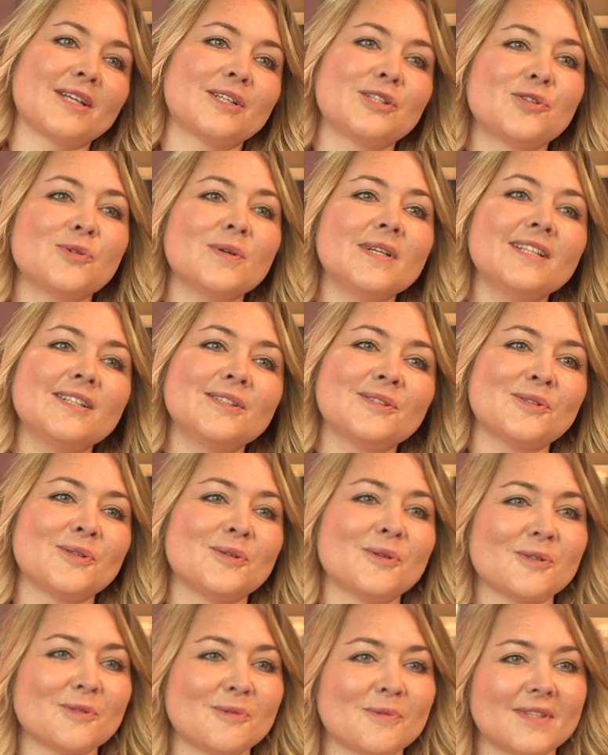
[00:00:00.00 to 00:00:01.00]
Join in
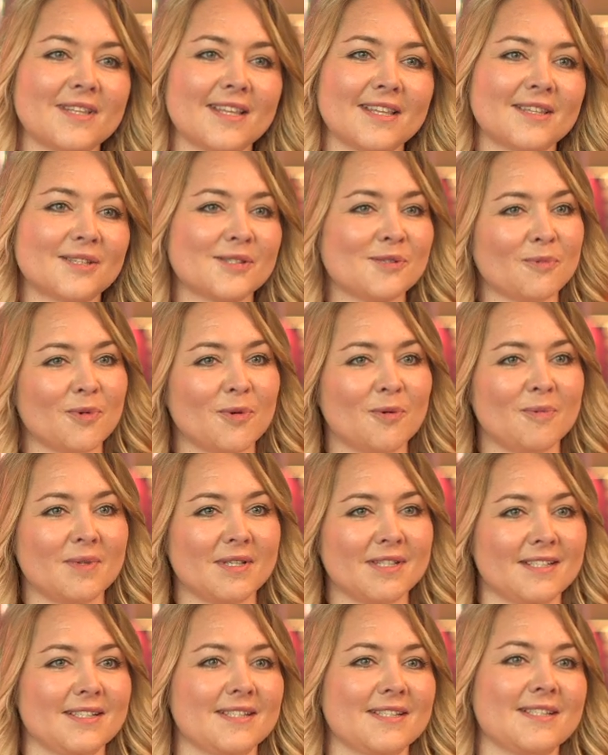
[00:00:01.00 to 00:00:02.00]
talks with other small
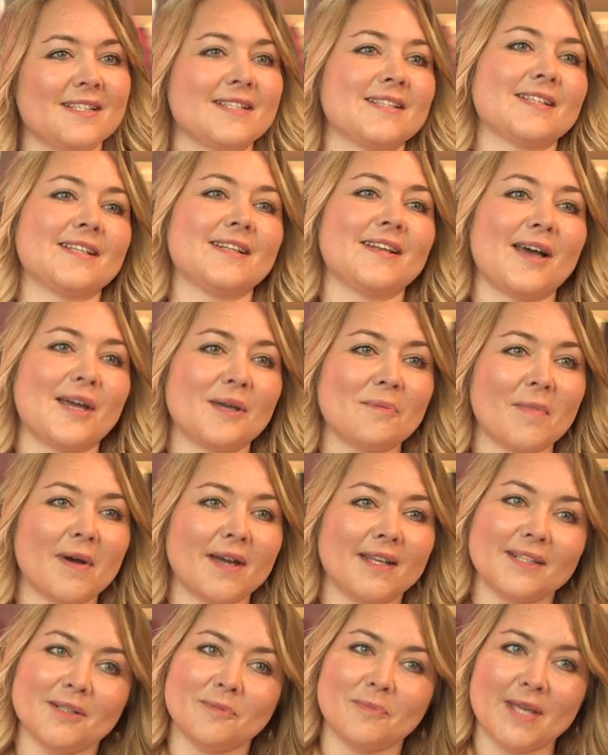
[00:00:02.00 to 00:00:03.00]
businesses and
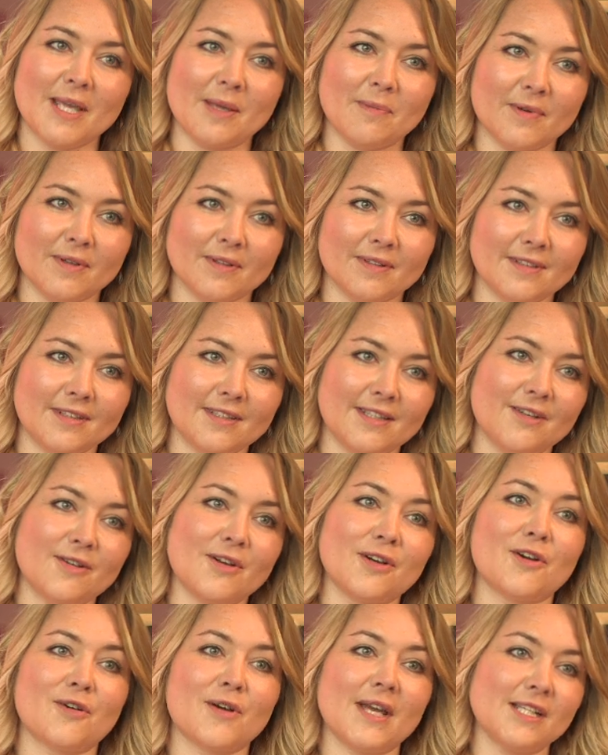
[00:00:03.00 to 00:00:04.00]
like-minded people. There
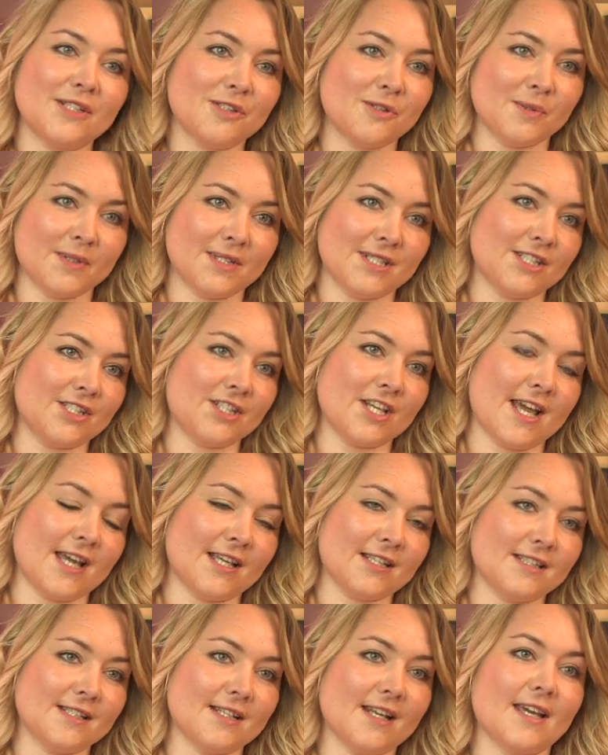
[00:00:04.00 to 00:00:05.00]
are great Twitter
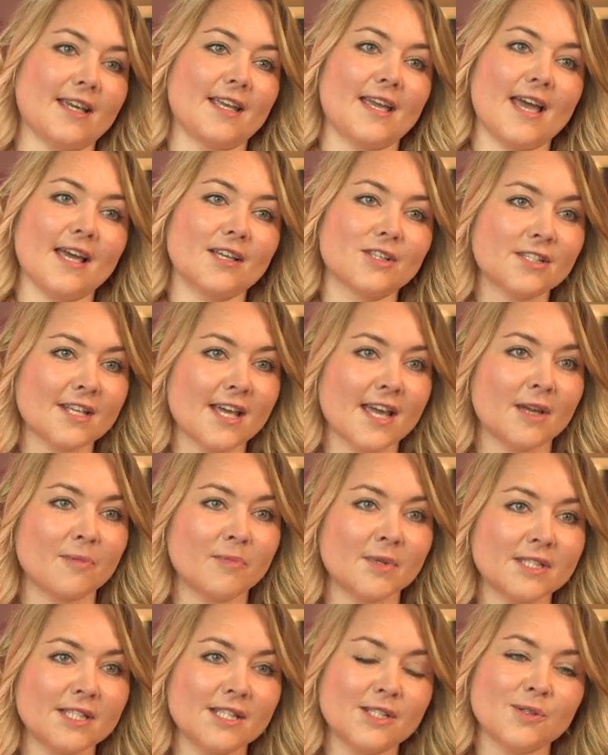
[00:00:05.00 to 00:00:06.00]
chats like
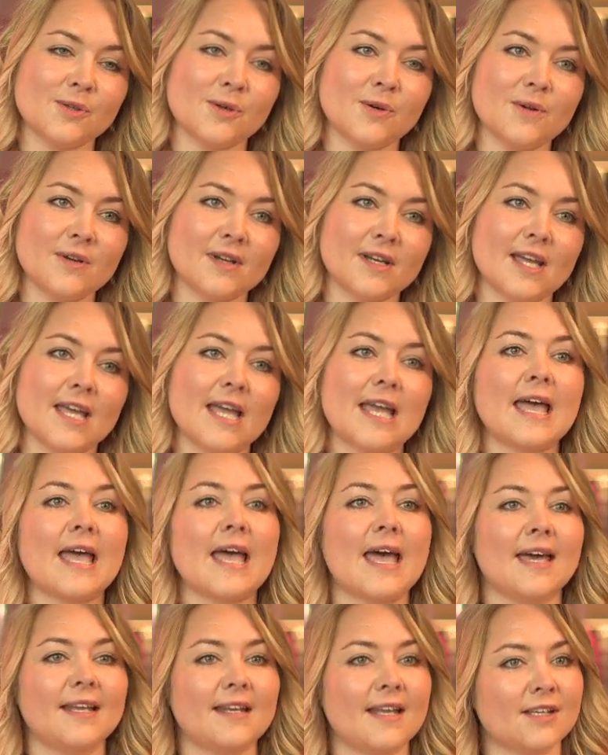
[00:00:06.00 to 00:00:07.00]
#BusyTalk
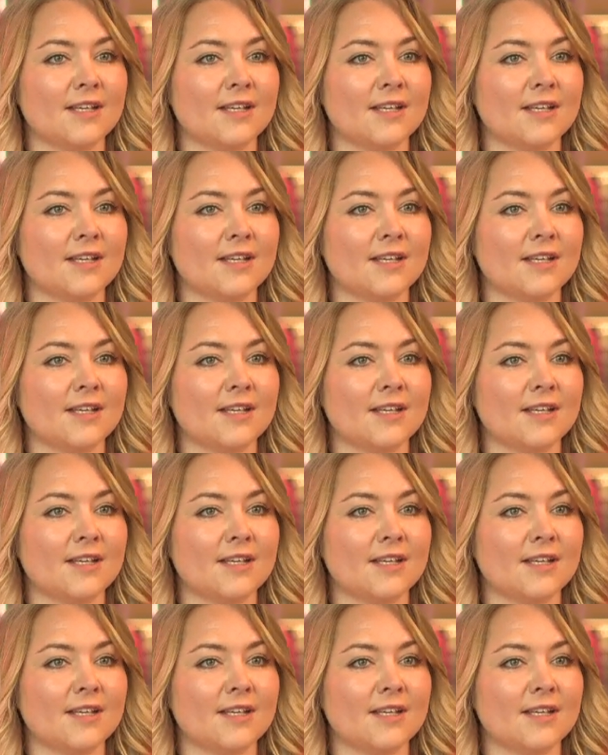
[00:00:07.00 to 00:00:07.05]
and